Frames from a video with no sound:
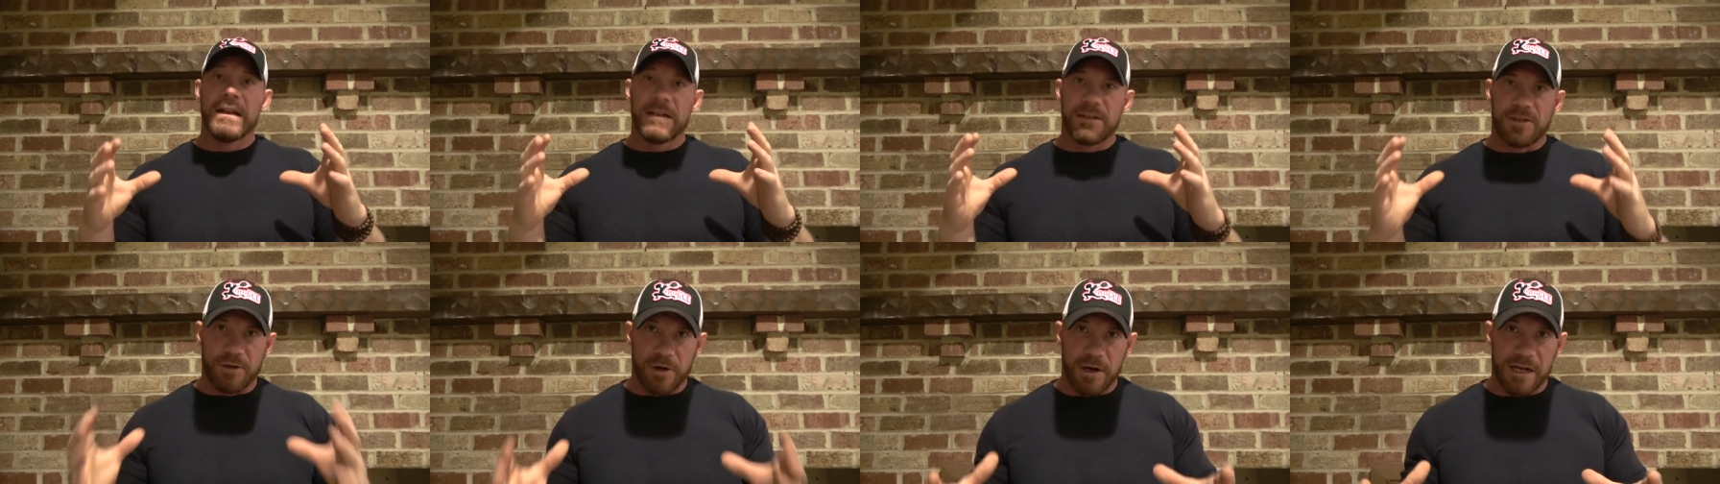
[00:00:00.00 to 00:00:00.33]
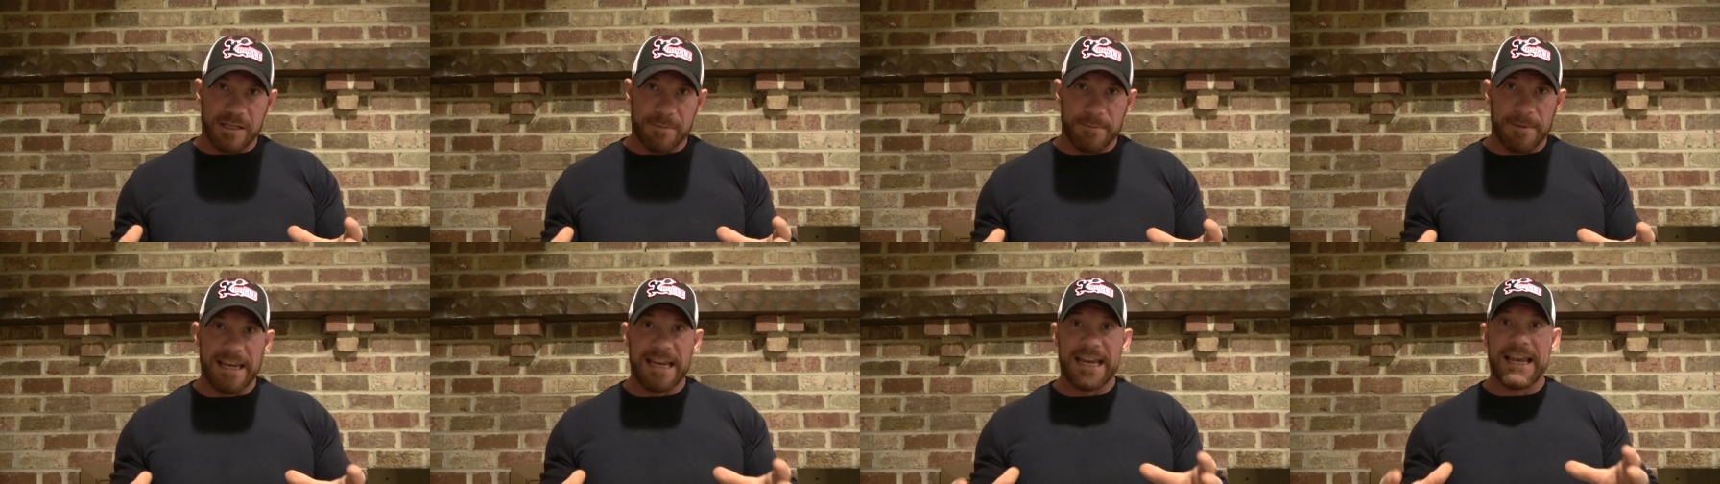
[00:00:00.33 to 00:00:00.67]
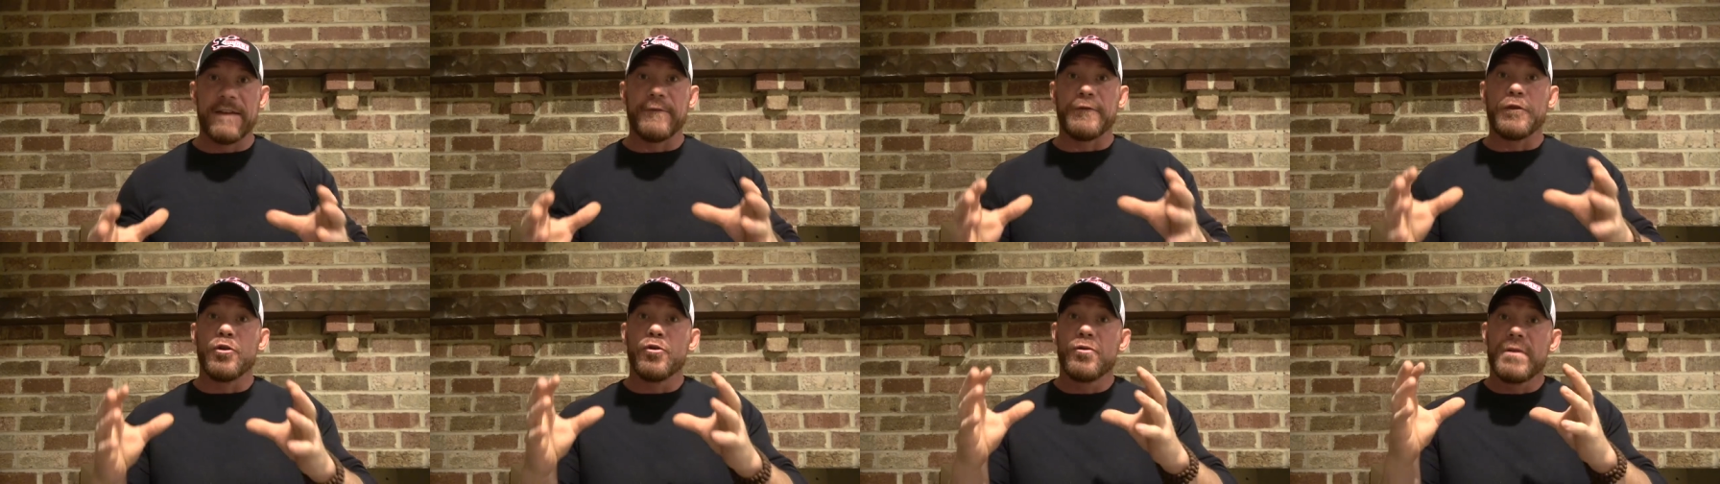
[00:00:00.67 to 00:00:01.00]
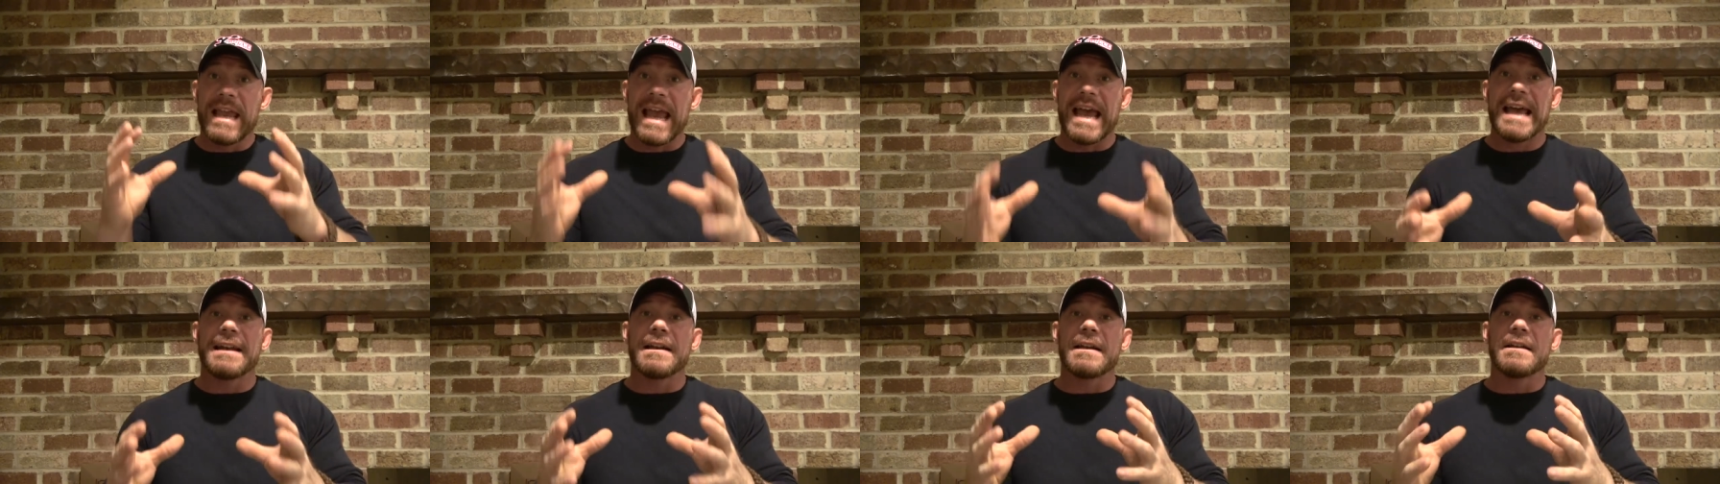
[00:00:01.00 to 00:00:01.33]
Trust me, if you
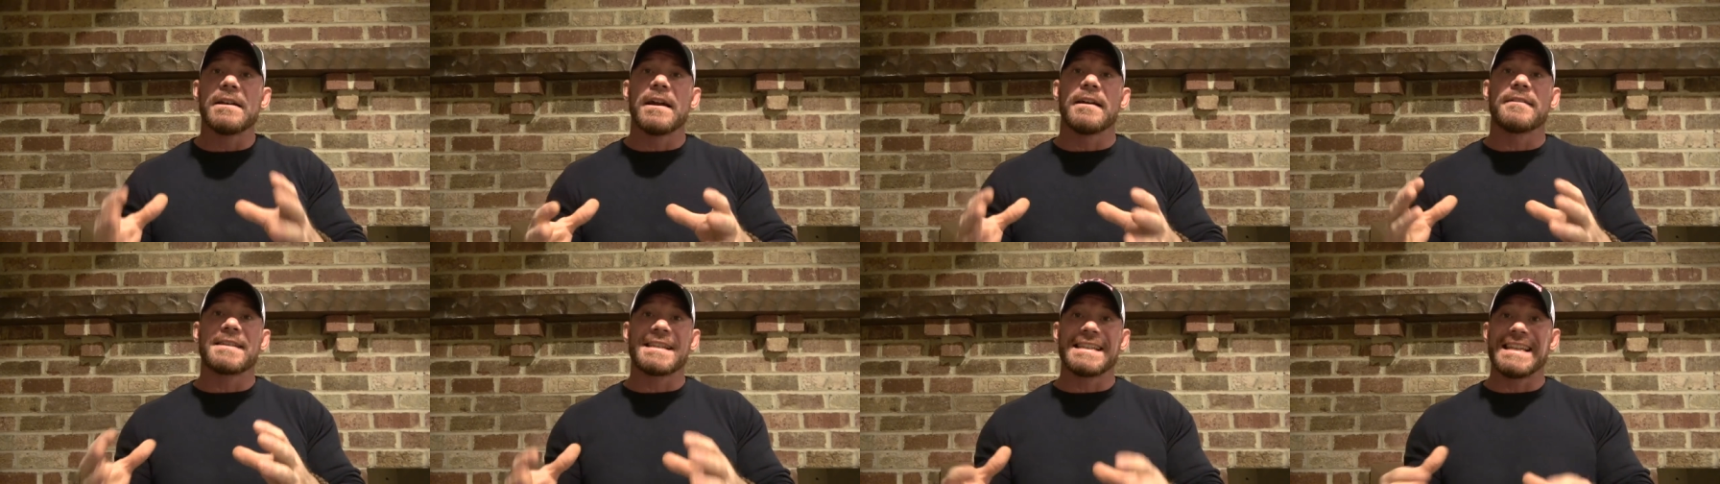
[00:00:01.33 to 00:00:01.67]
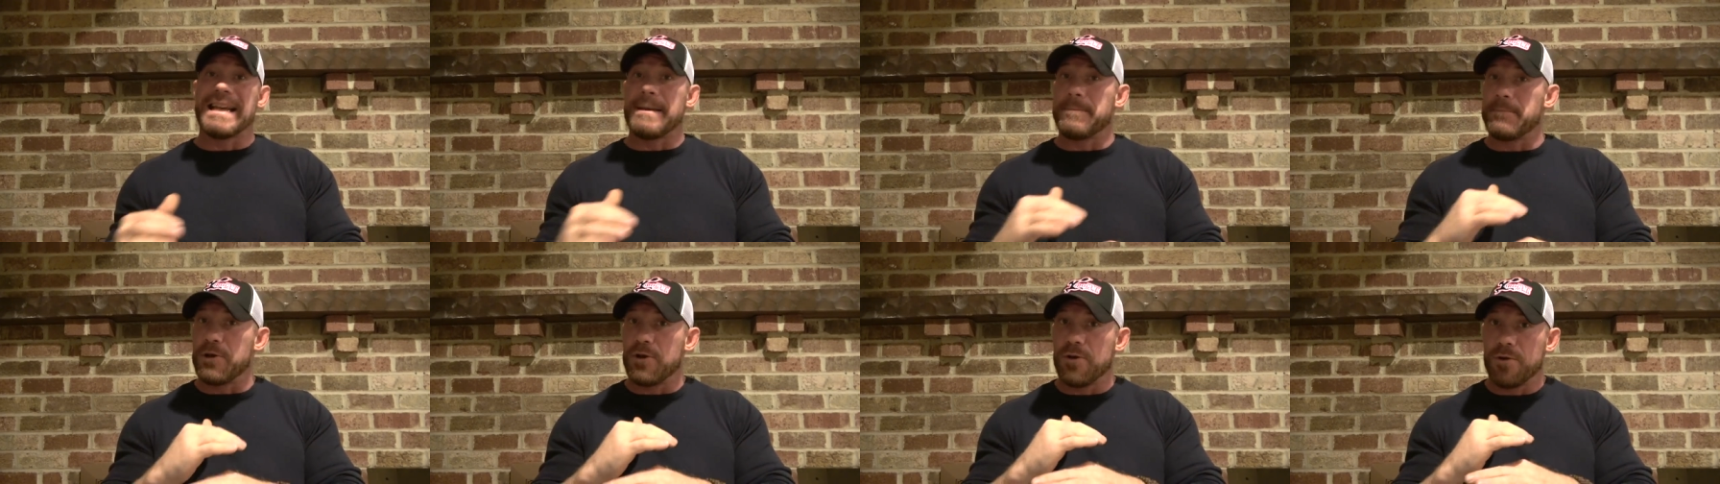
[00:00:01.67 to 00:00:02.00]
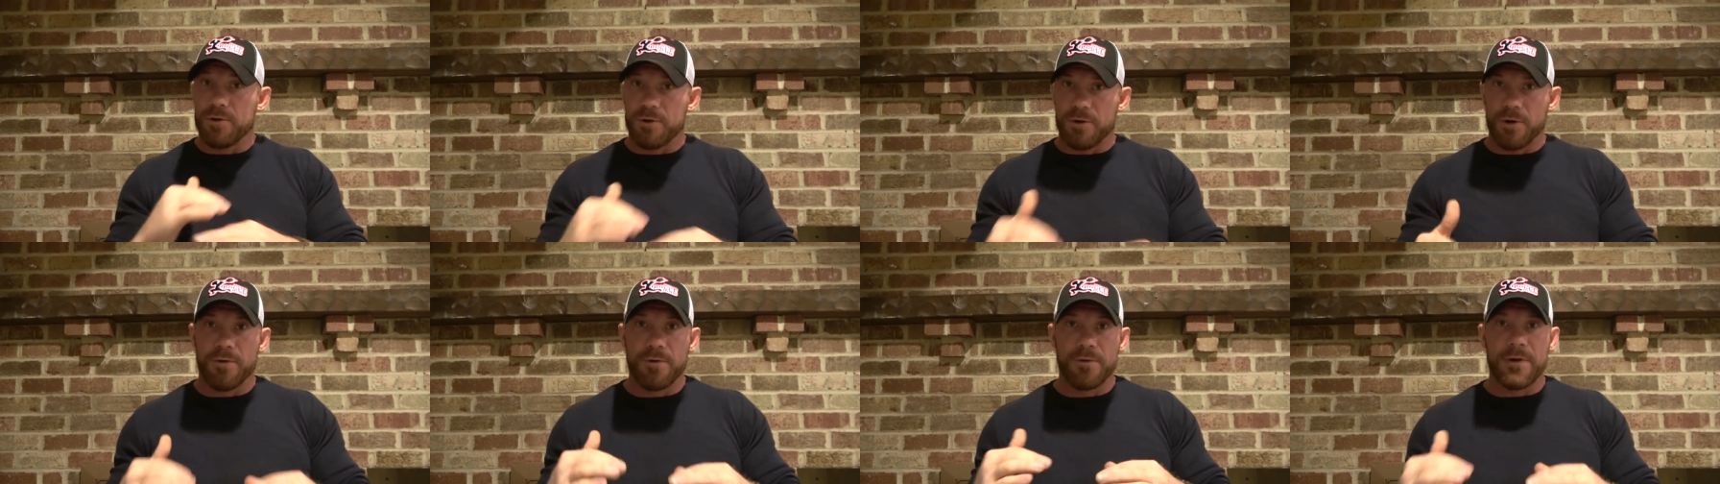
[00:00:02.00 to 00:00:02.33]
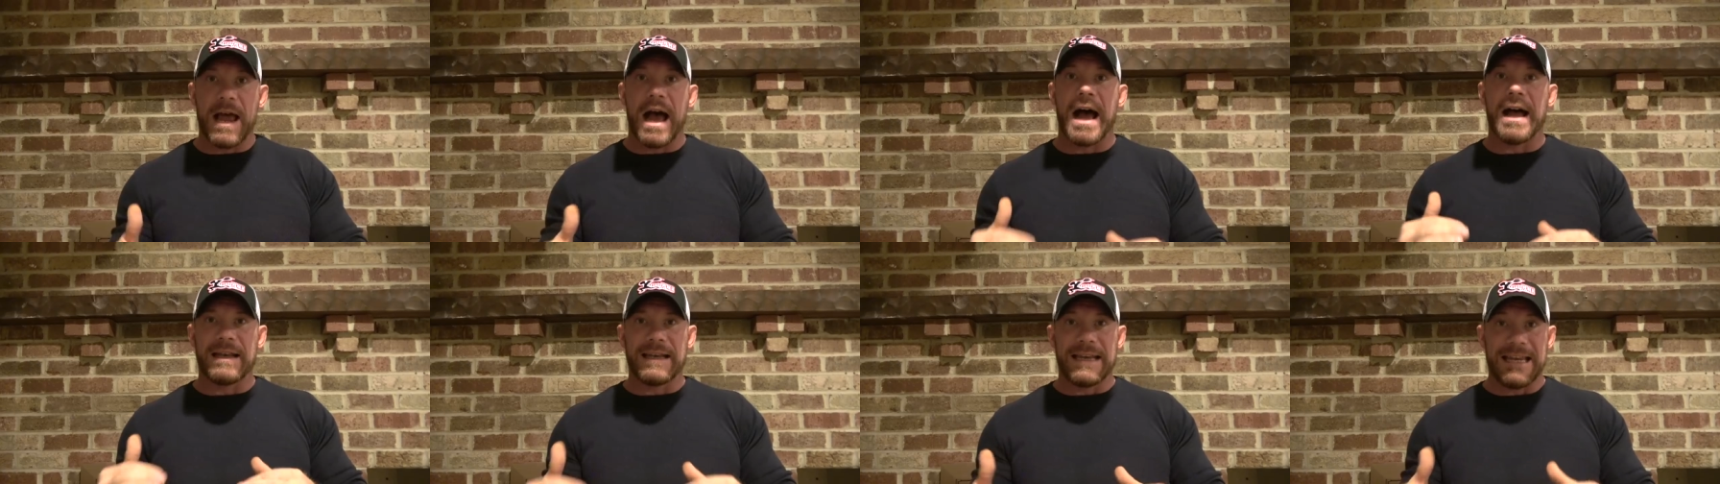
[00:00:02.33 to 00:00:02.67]
get enough sleep, you do
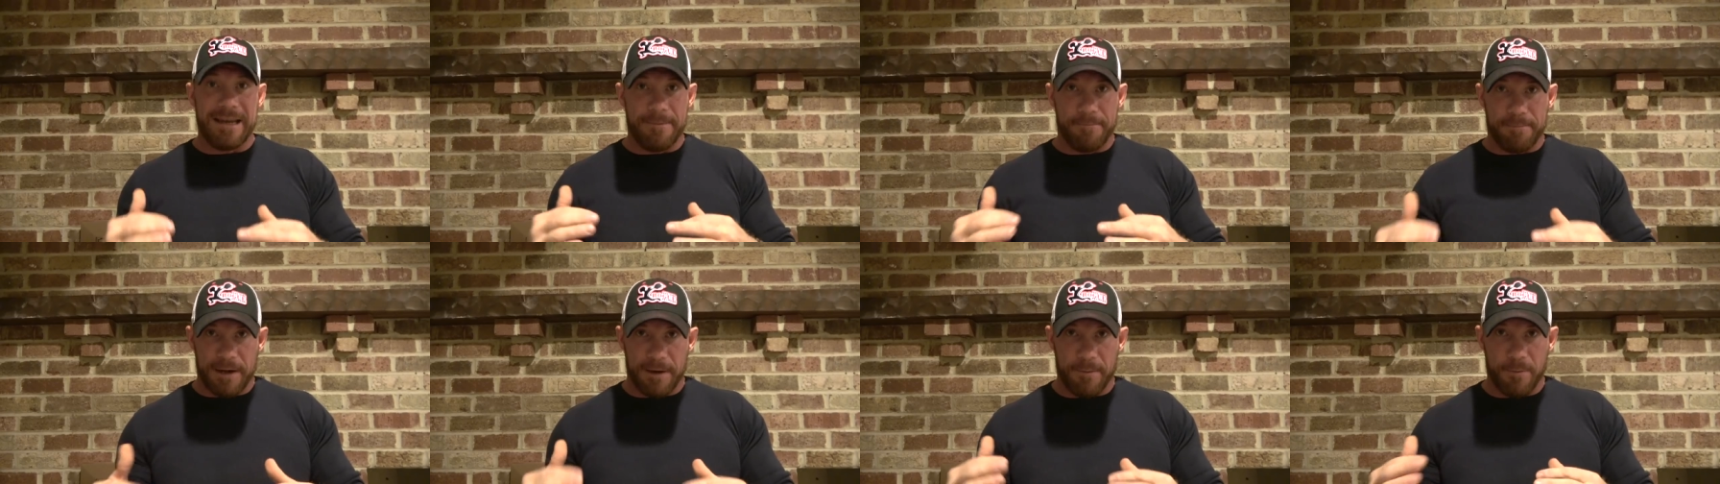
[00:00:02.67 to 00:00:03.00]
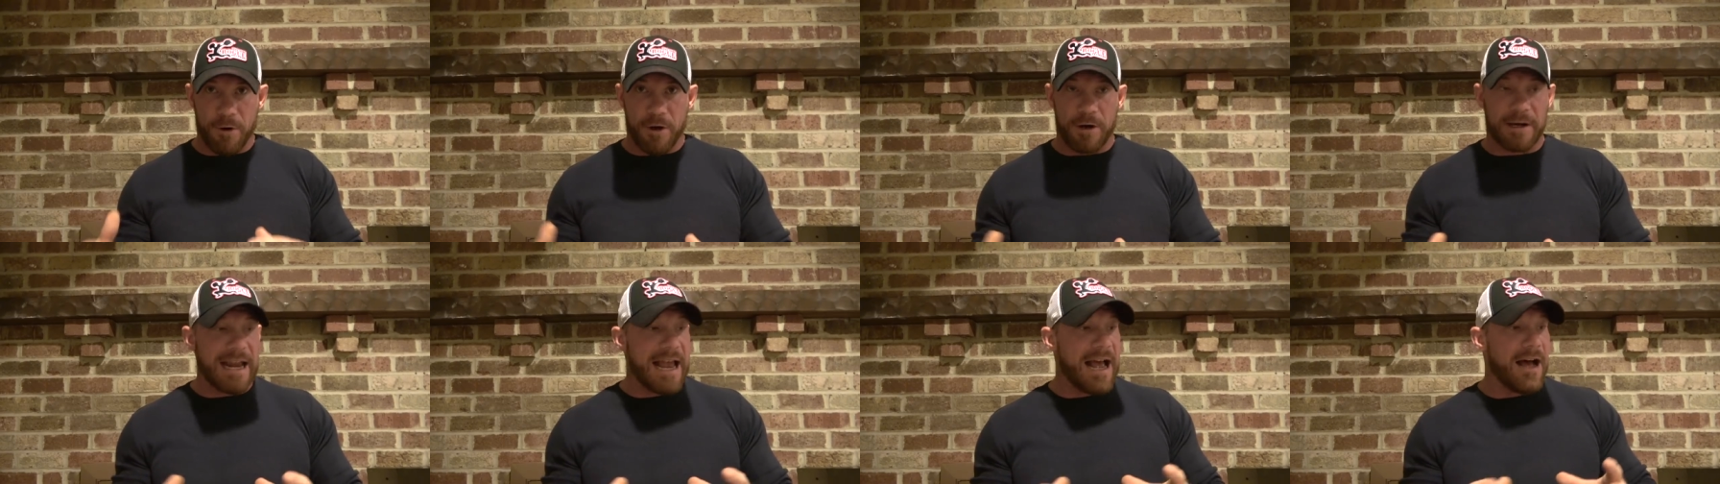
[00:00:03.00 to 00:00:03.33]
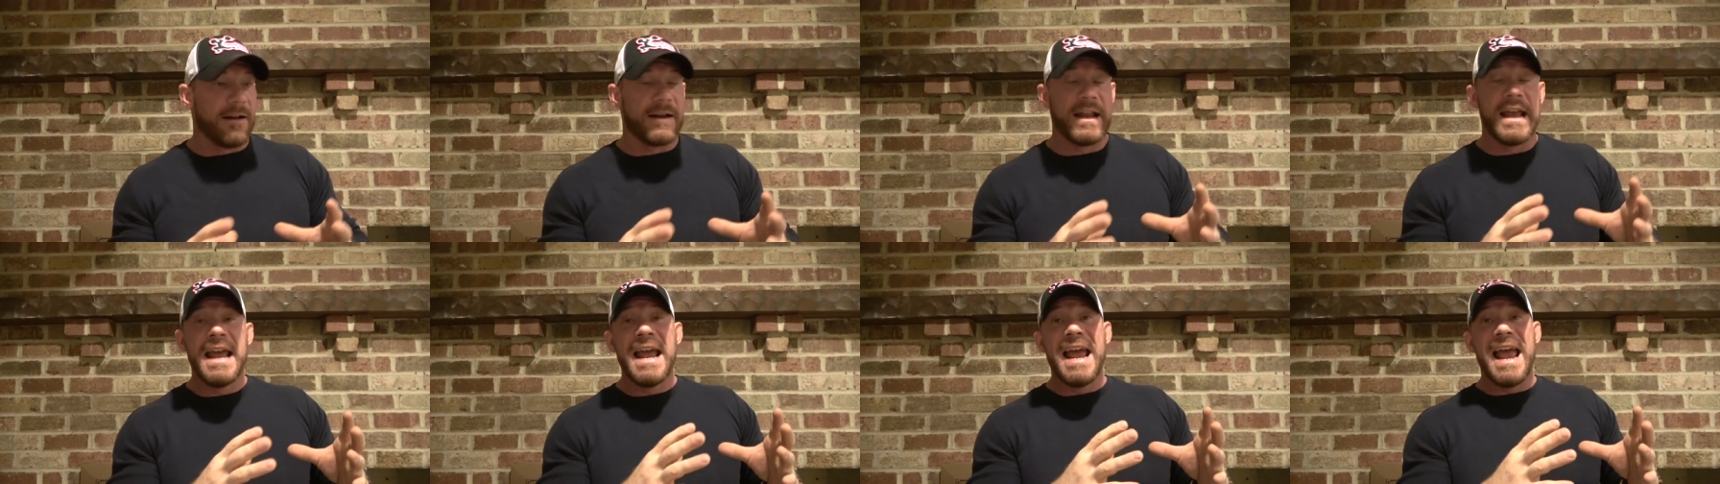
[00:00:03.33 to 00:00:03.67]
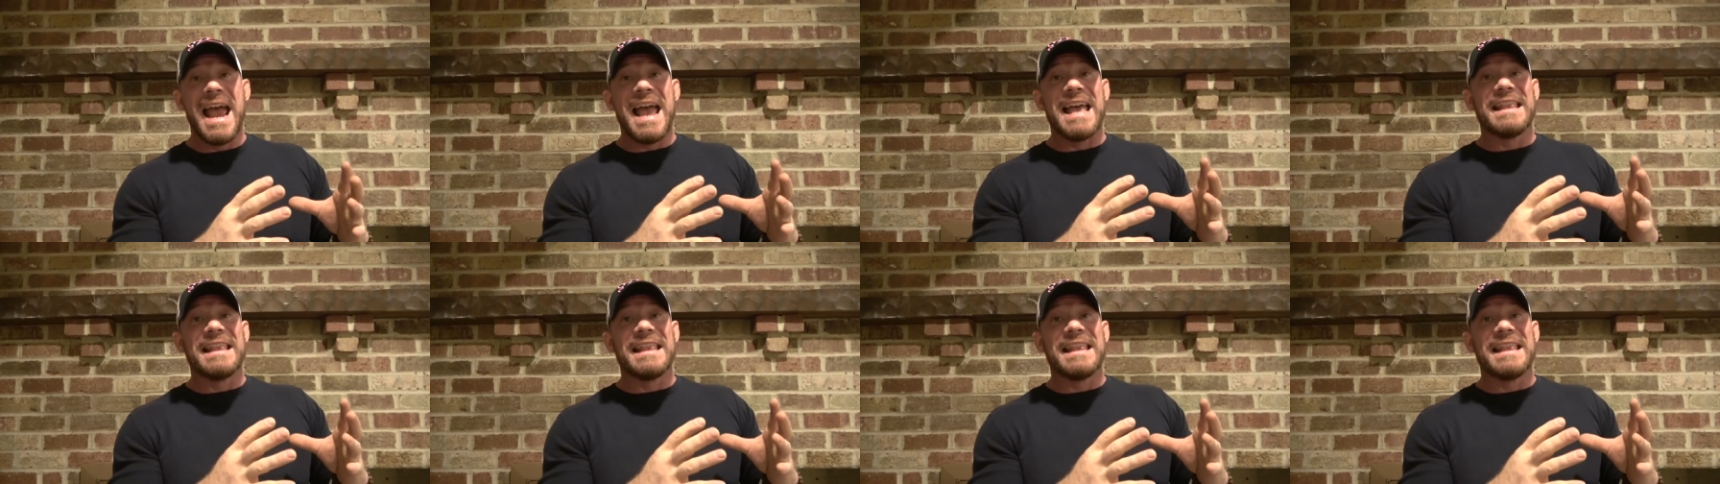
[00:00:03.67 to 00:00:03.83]
not need pre workout.